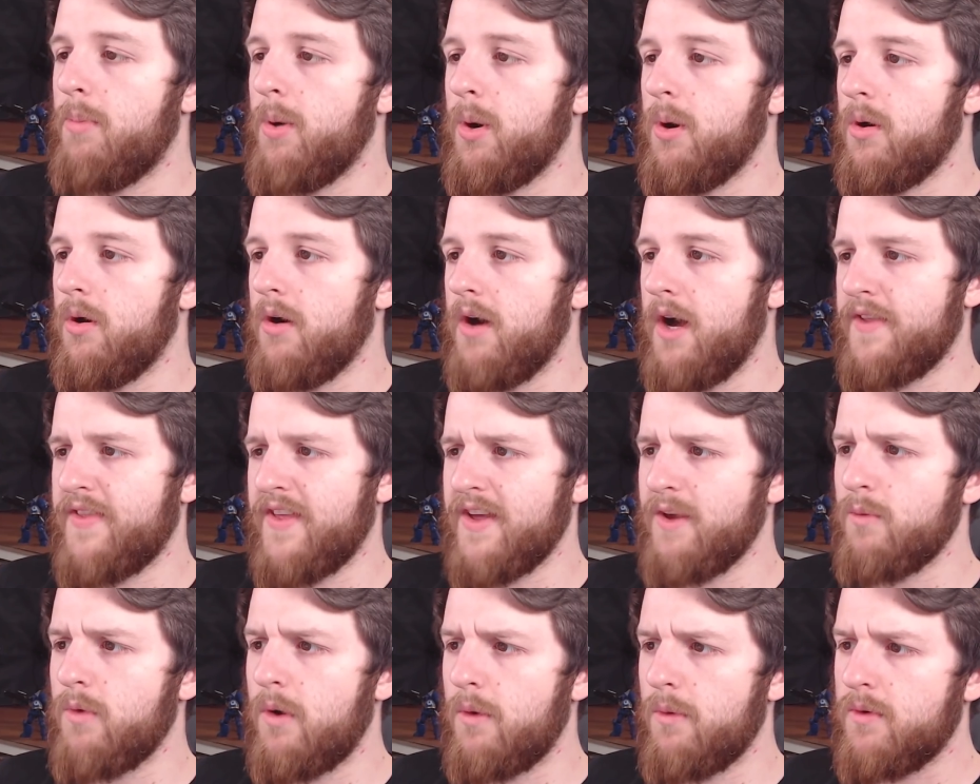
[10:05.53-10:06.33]
But I
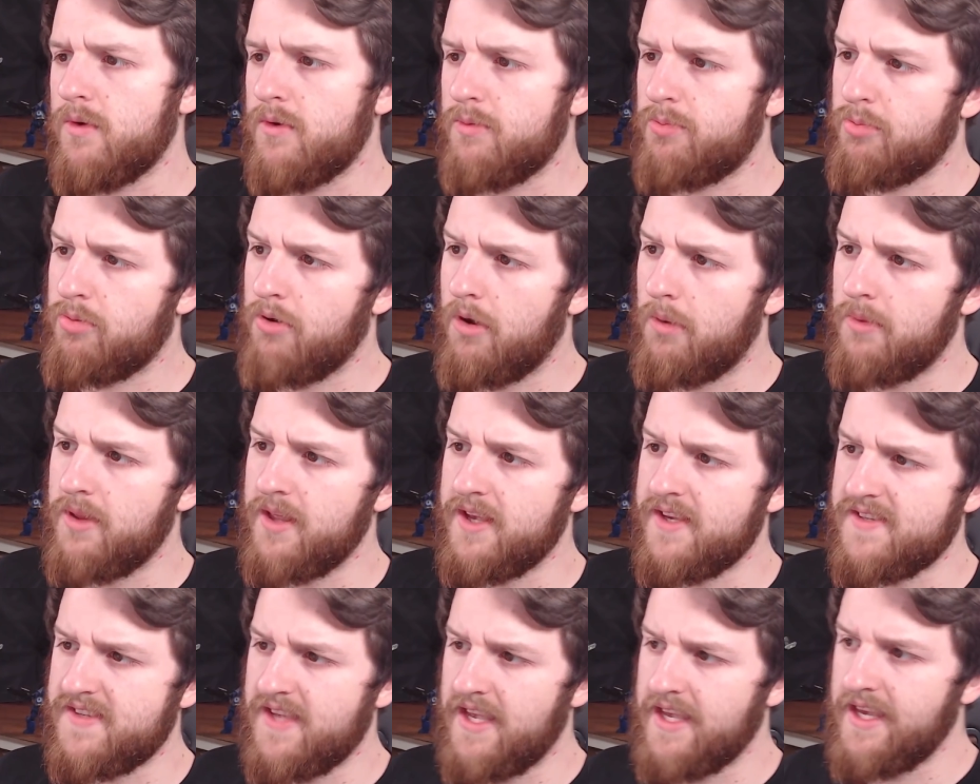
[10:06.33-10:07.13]
think what we'll probably
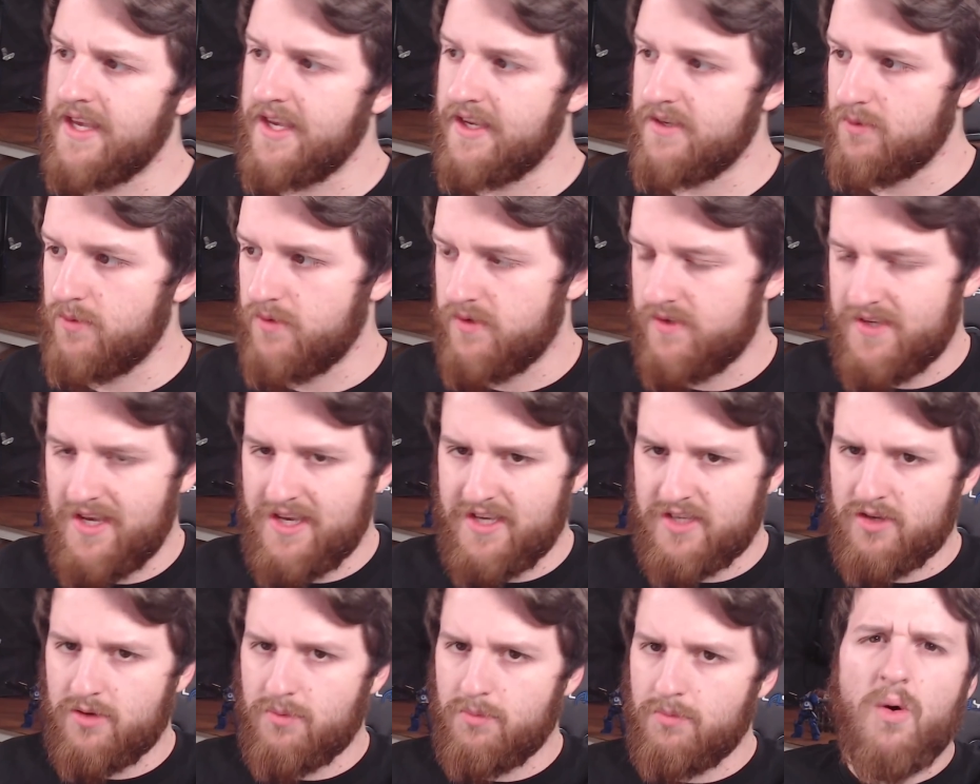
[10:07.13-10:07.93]
see is we'll see
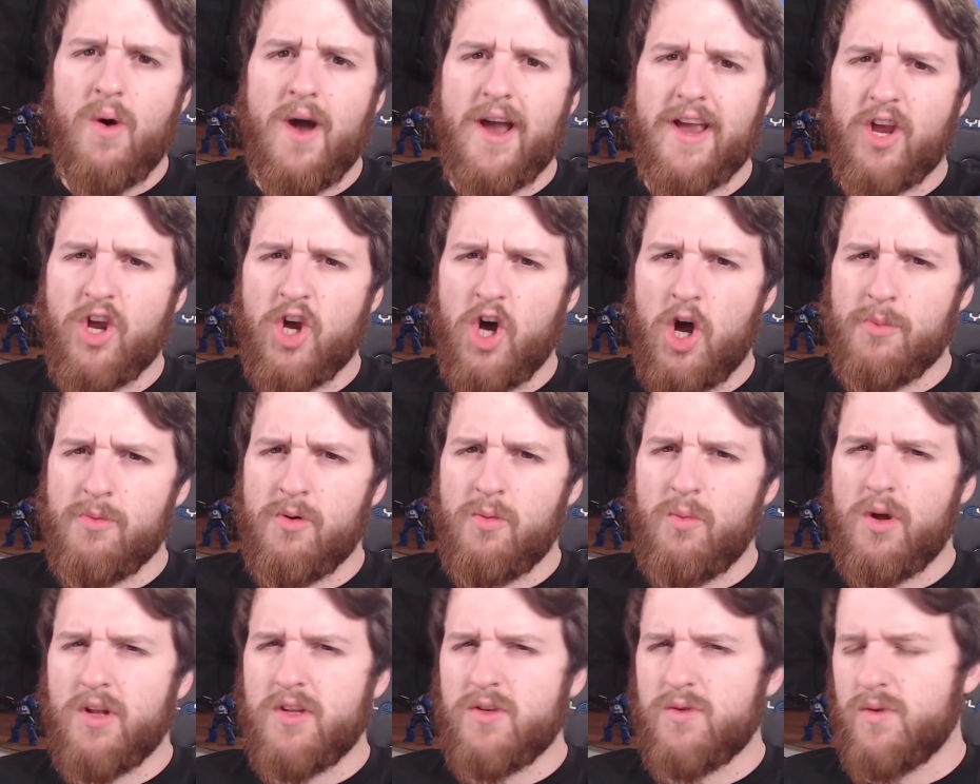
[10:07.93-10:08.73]
some quite
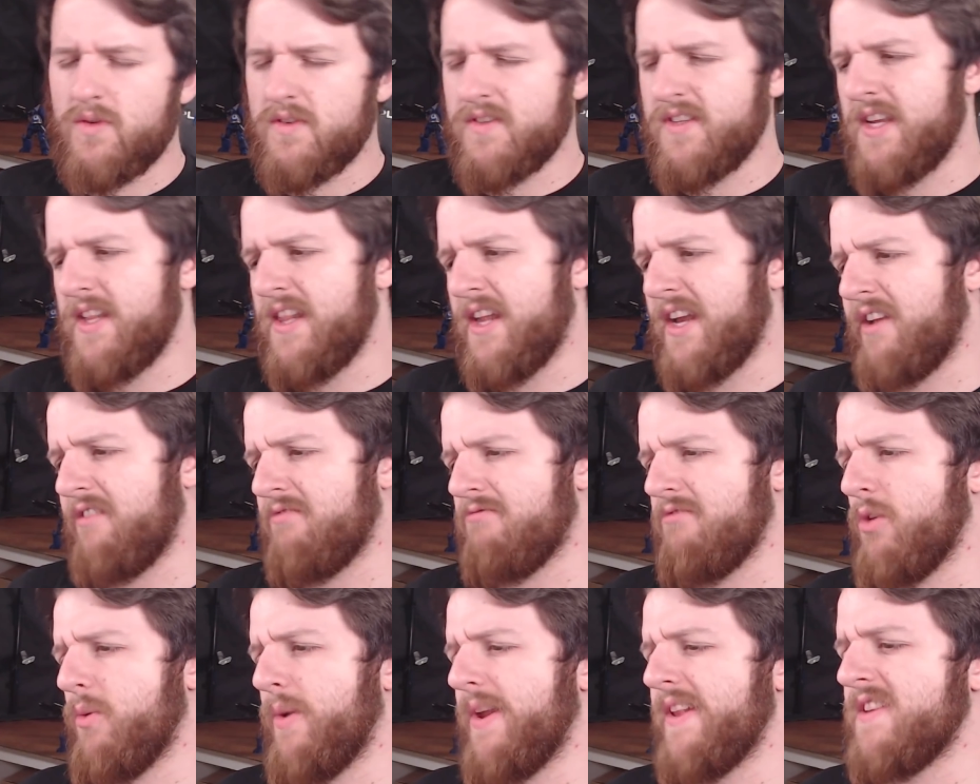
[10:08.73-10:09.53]
common ones. We'll see like
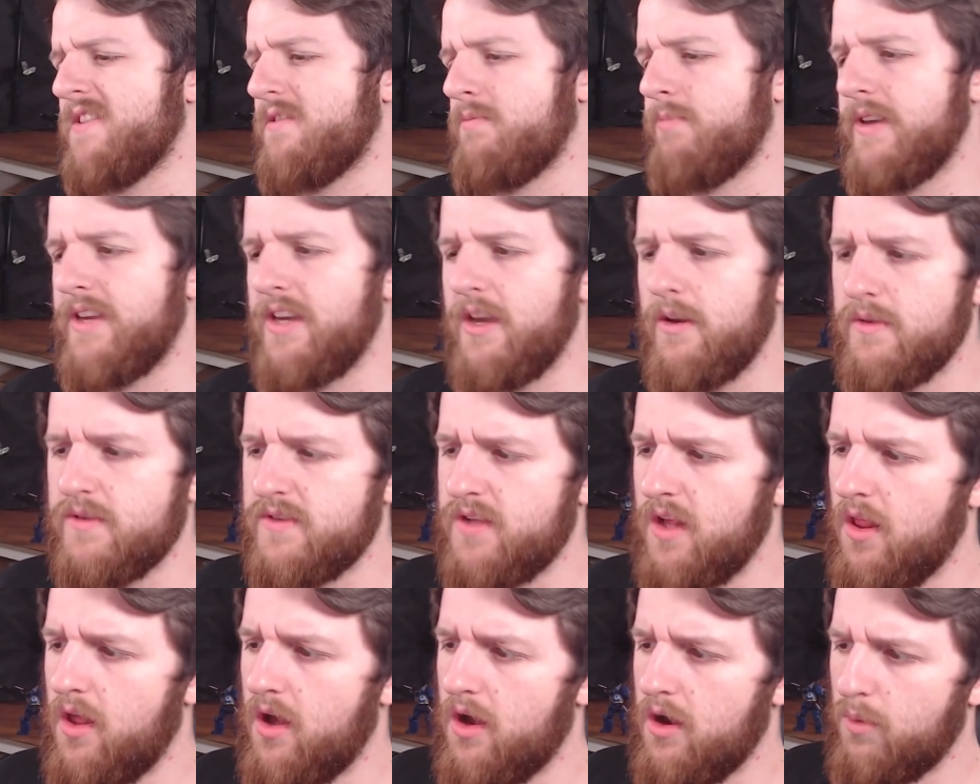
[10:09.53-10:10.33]
ruins be
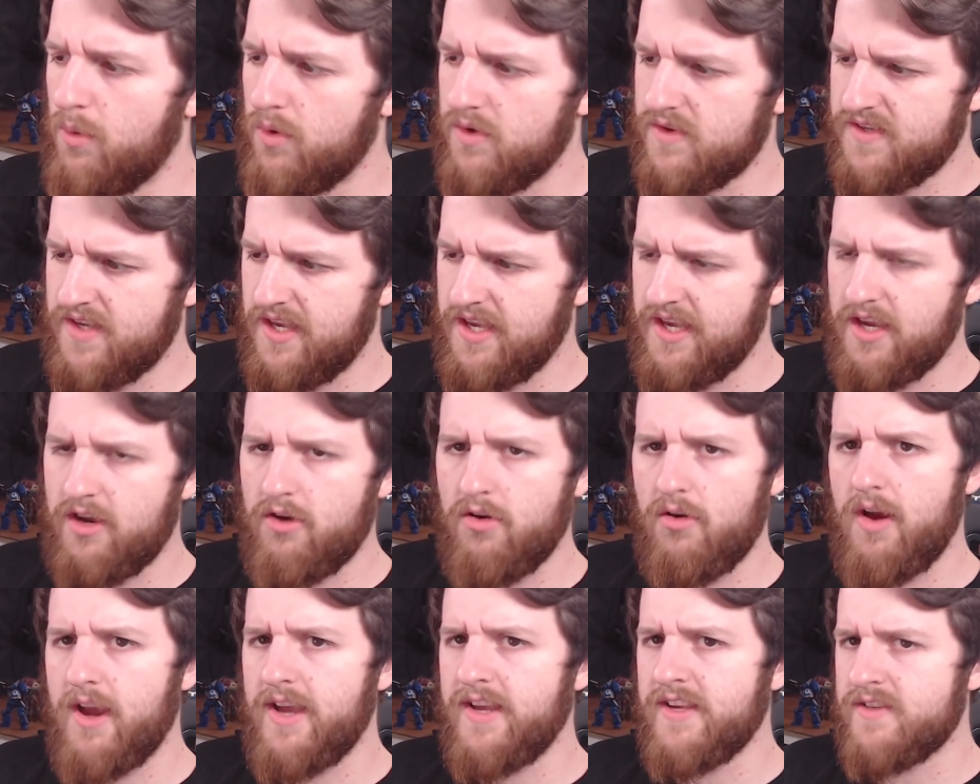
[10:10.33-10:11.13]
used a lot. We'll see
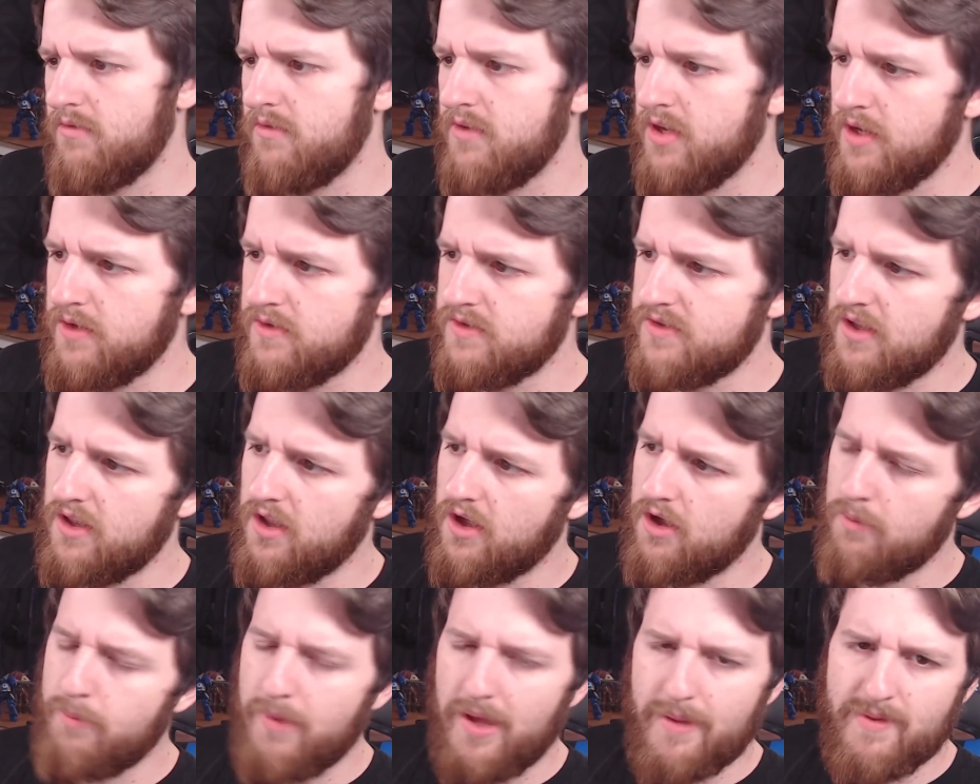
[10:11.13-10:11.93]
crates used a
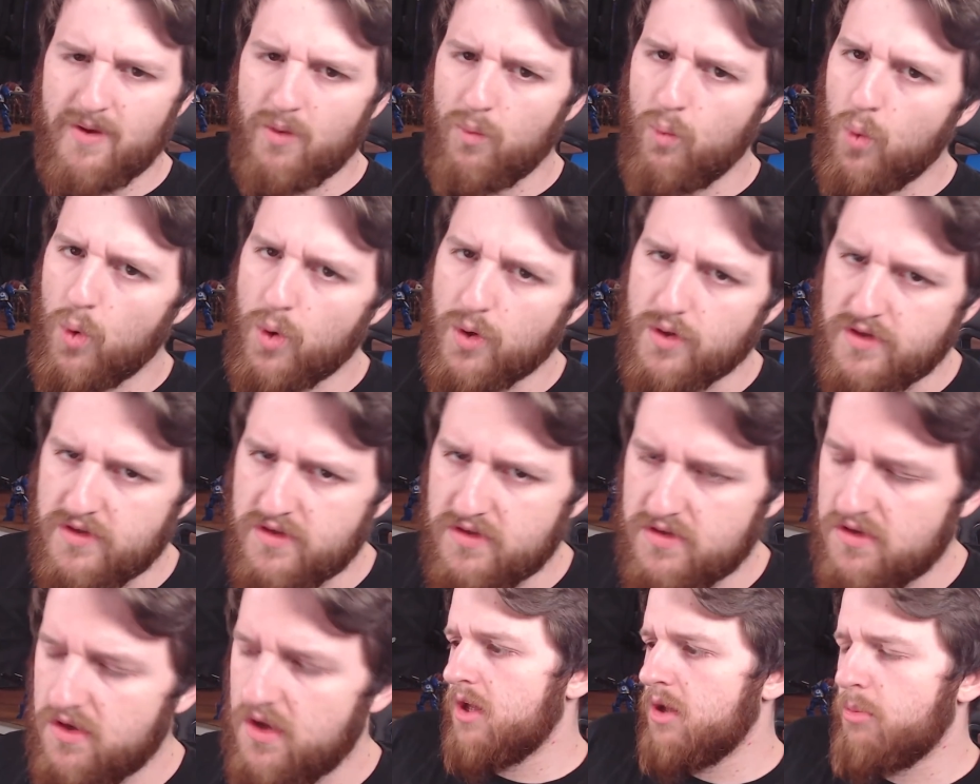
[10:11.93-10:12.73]
lot, and maybe
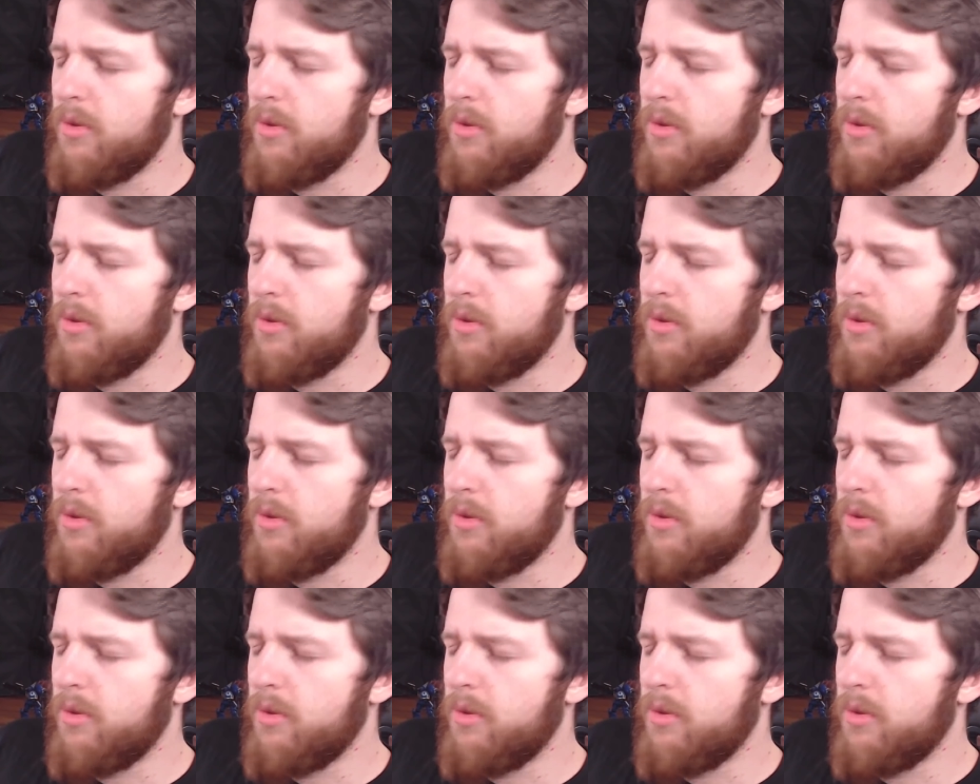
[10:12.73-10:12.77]
woods.